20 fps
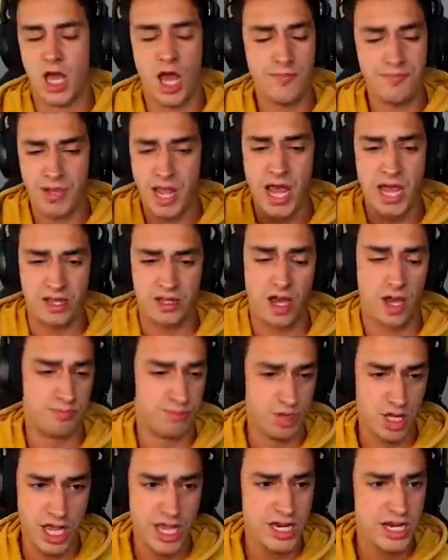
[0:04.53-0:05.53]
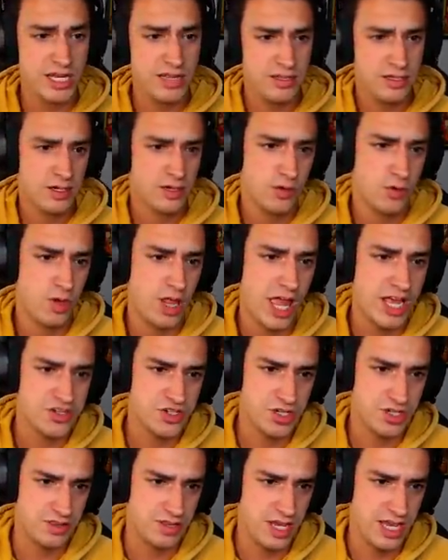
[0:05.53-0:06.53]
I'm back. I'm playing it. Well,
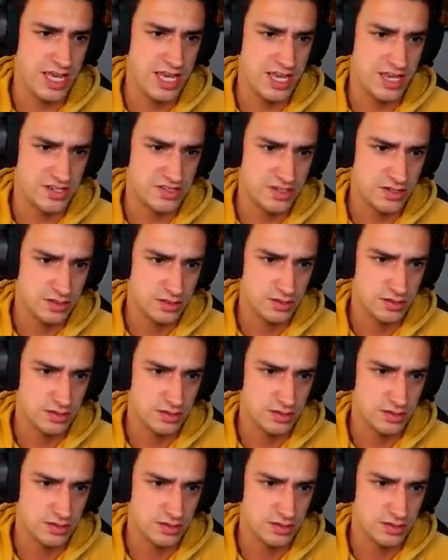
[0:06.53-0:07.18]
actually, he is.